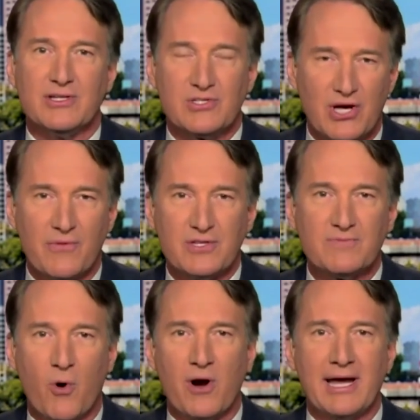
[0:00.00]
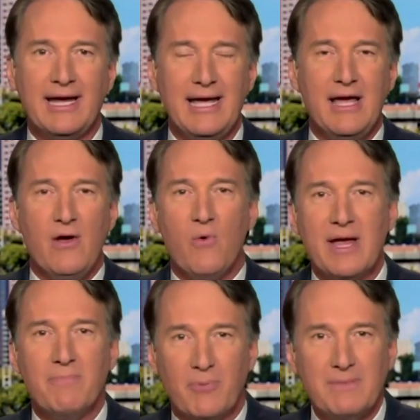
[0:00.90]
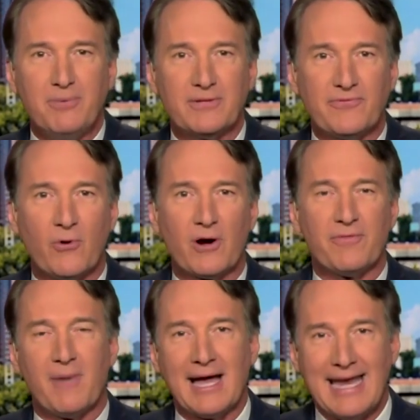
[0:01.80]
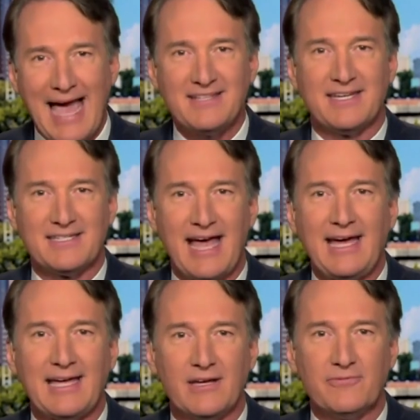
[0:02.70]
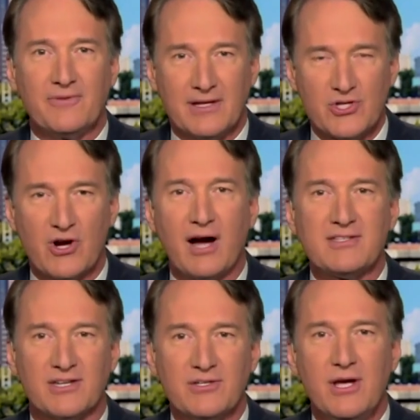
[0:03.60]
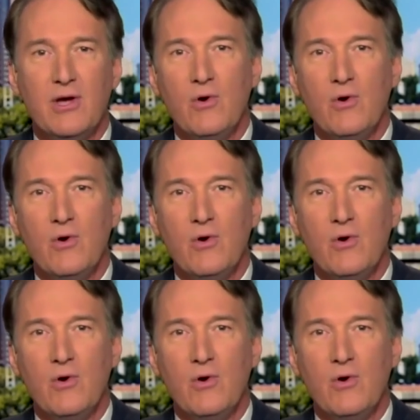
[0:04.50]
And so this morning, we put forth my next executive instruction,